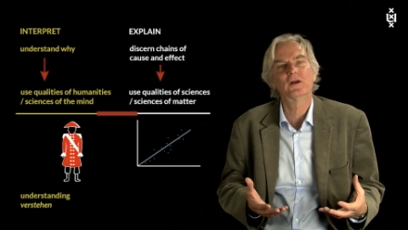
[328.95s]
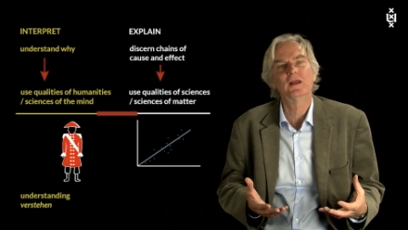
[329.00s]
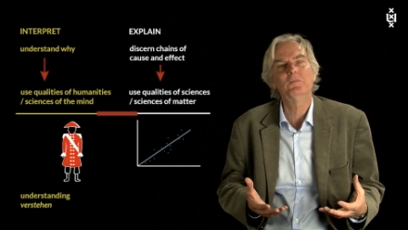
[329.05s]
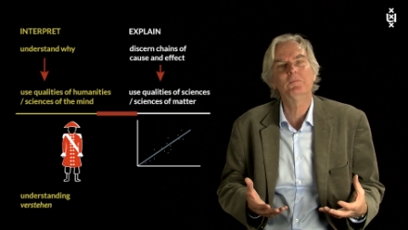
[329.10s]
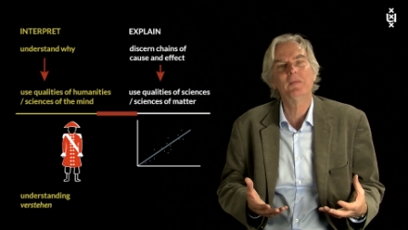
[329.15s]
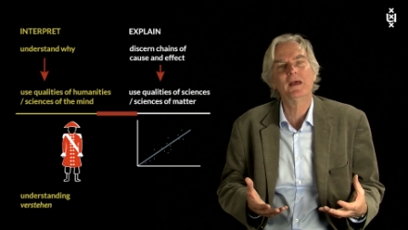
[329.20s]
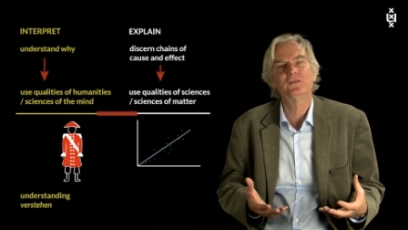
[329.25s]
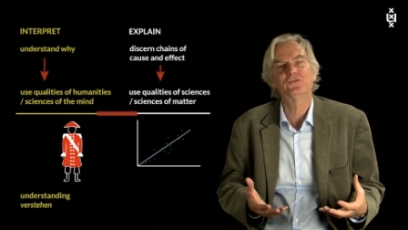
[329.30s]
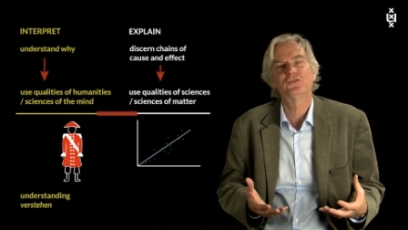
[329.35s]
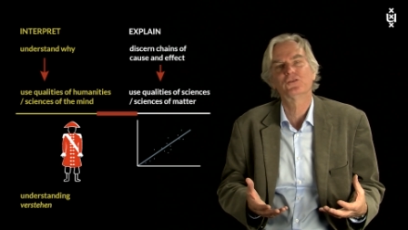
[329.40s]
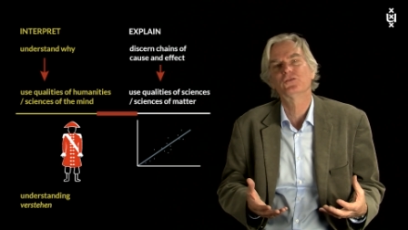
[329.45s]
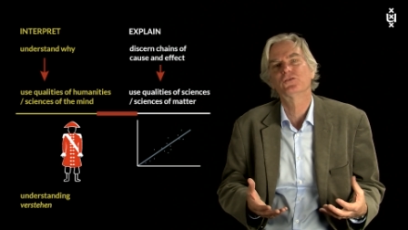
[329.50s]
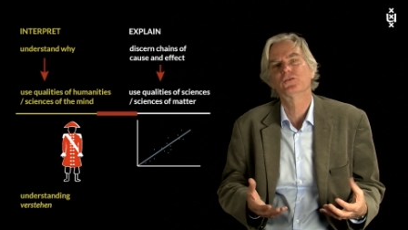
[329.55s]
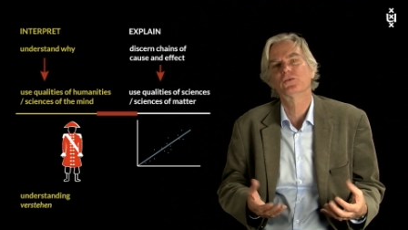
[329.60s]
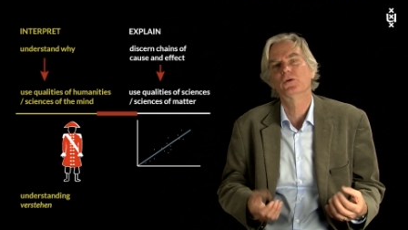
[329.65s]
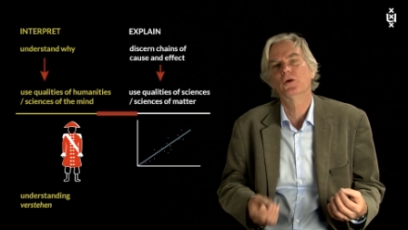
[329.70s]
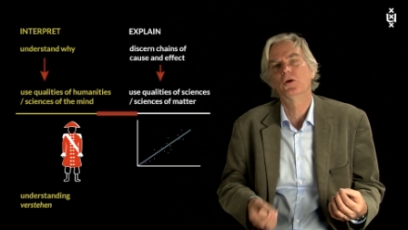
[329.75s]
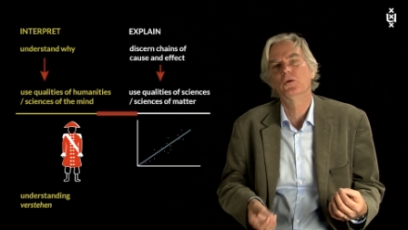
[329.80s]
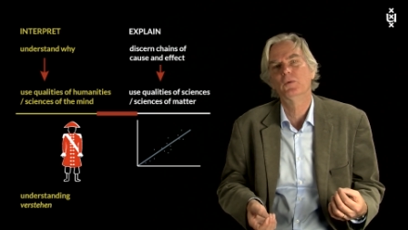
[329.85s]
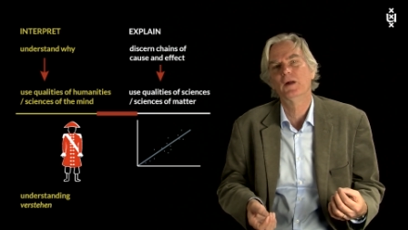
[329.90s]
in
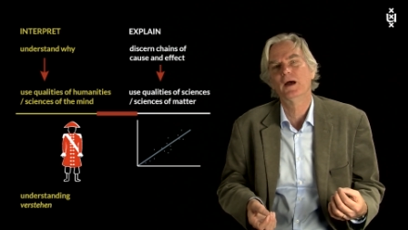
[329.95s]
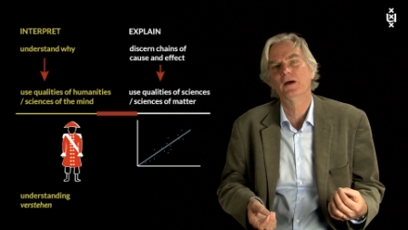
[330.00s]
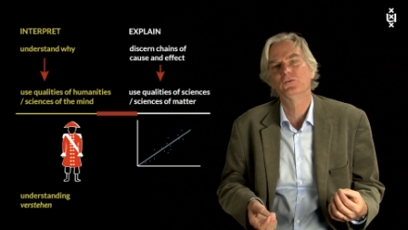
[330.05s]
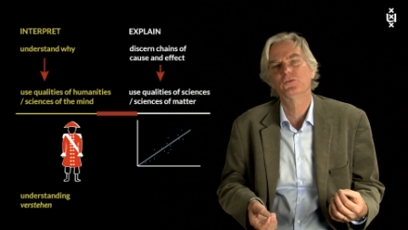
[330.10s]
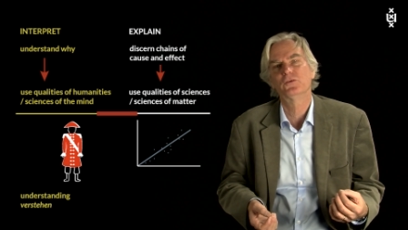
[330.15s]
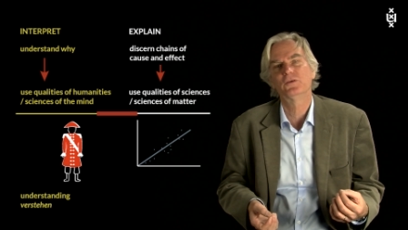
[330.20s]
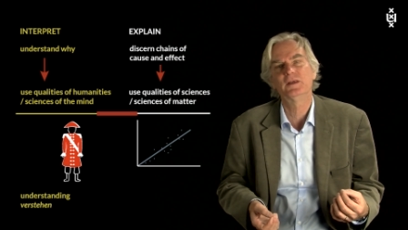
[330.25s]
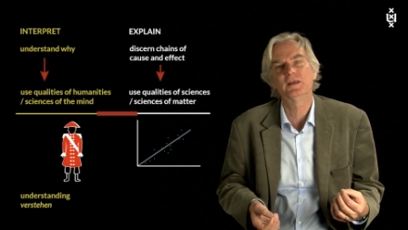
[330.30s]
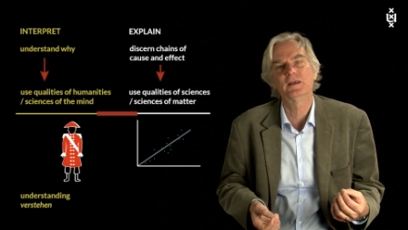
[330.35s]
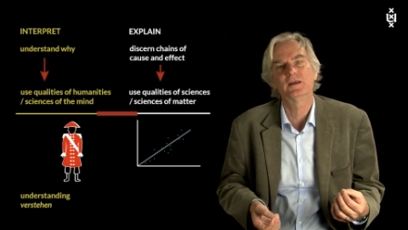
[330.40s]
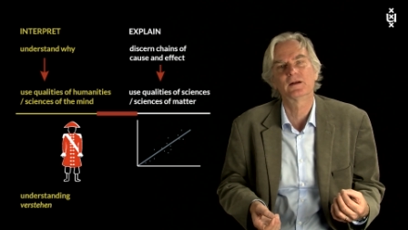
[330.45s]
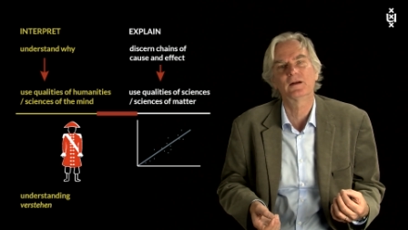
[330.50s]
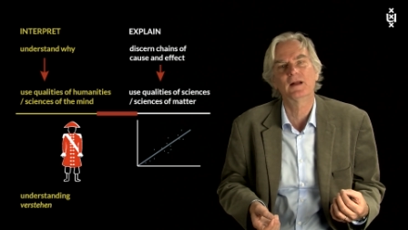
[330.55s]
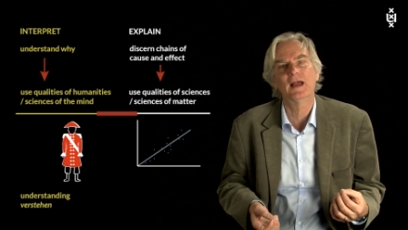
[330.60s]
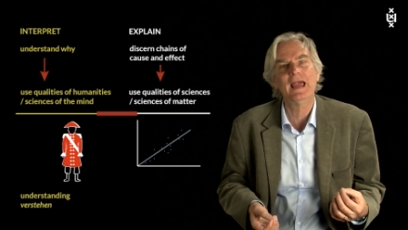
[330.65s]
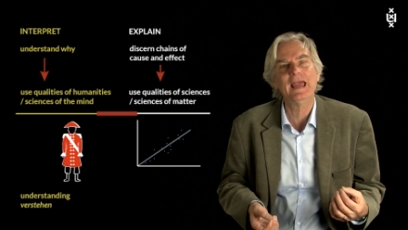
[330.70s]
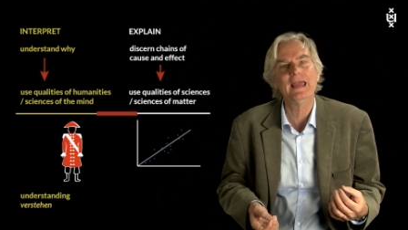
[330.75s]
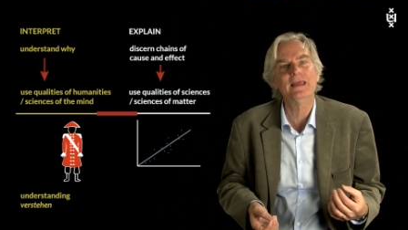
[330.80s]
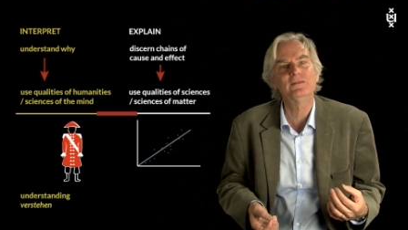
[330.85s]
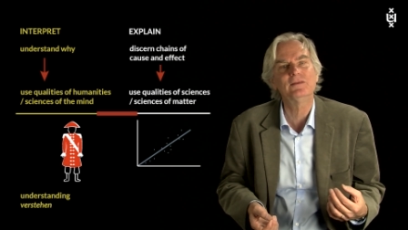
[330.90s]
Manchester around the year
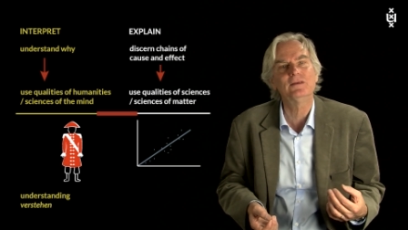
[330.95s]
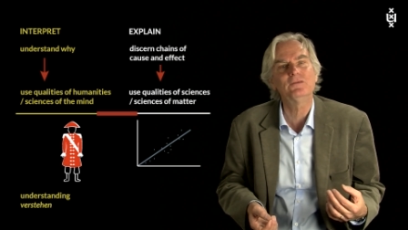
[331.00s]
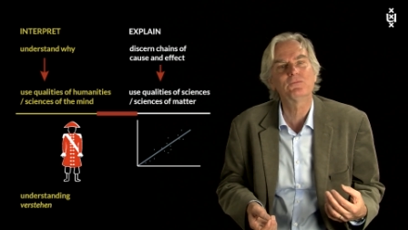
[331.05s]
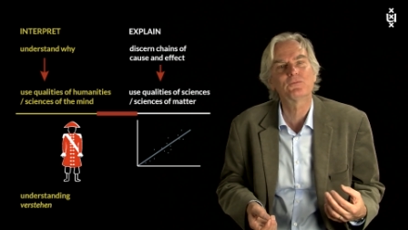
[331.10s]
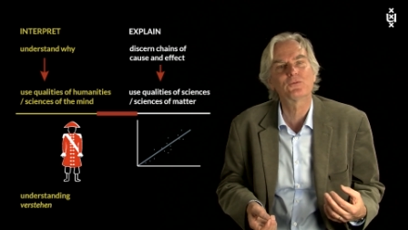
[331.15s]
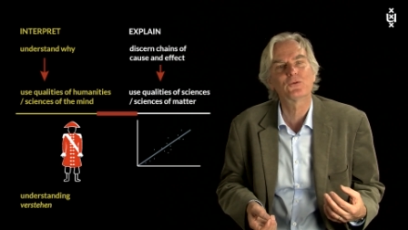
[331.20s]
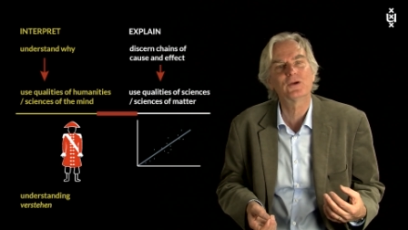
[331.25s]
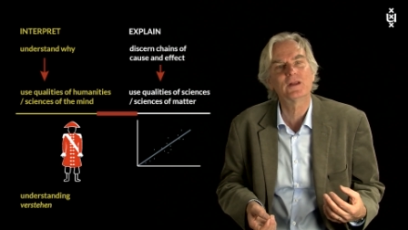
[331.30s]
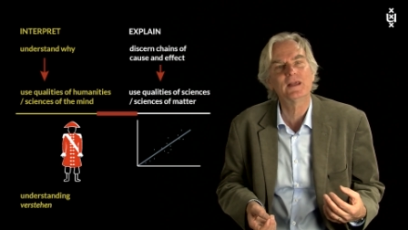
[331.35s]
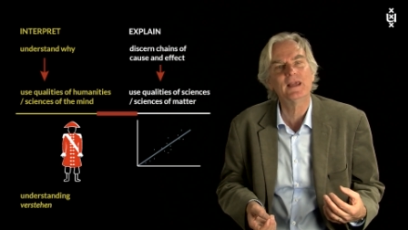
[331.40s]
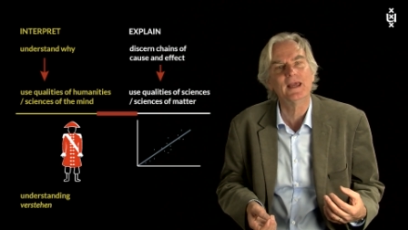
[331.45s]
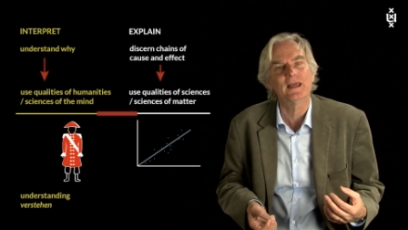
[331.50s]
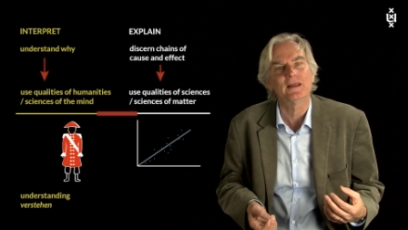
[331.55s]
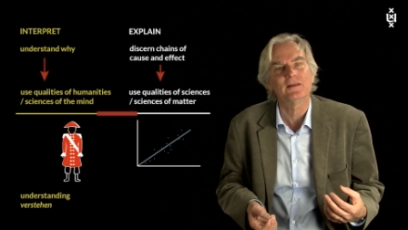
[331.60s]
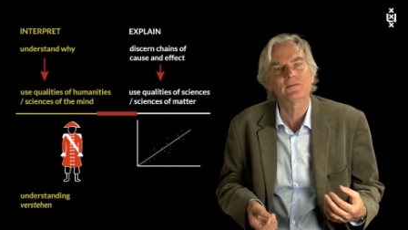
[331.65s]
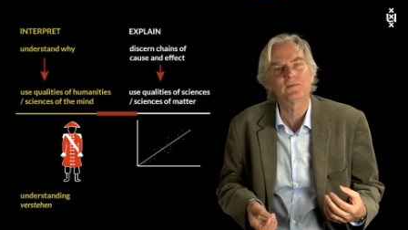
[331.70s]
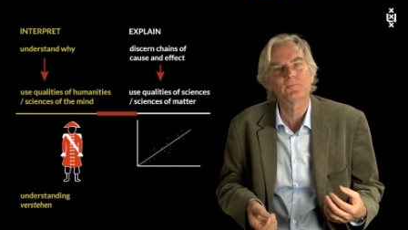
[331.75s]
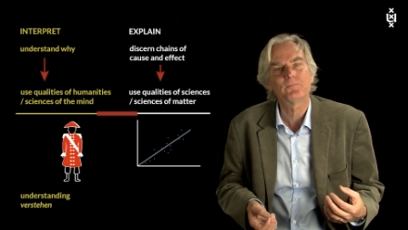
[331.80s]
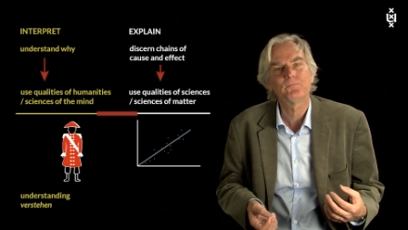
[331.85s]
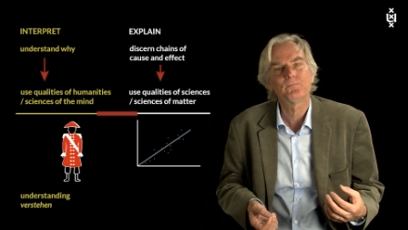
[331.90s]

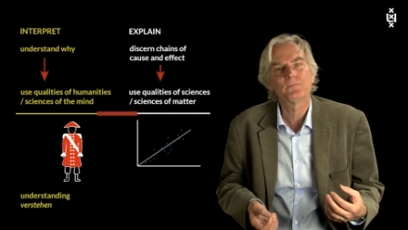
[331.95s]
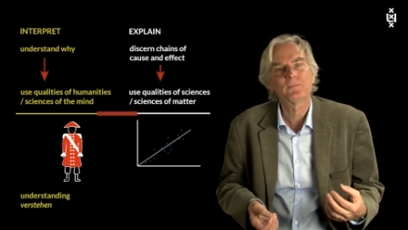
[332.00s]
1848.